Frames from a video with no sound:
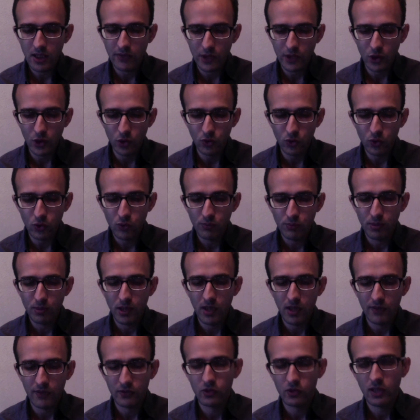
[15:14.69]
a group
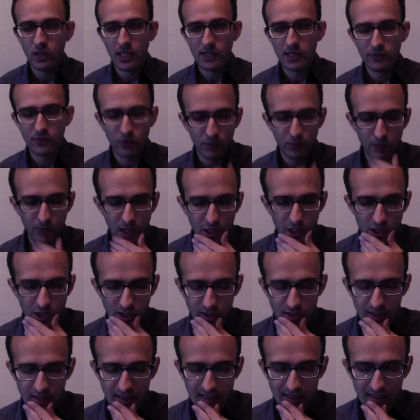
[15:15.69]
of
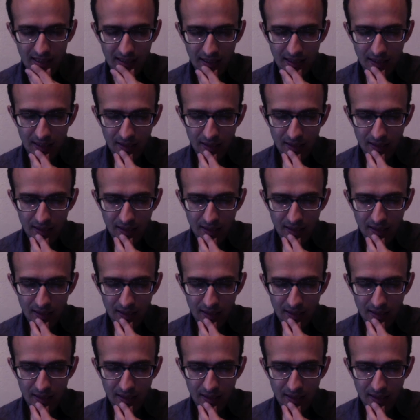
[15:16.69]
transformations.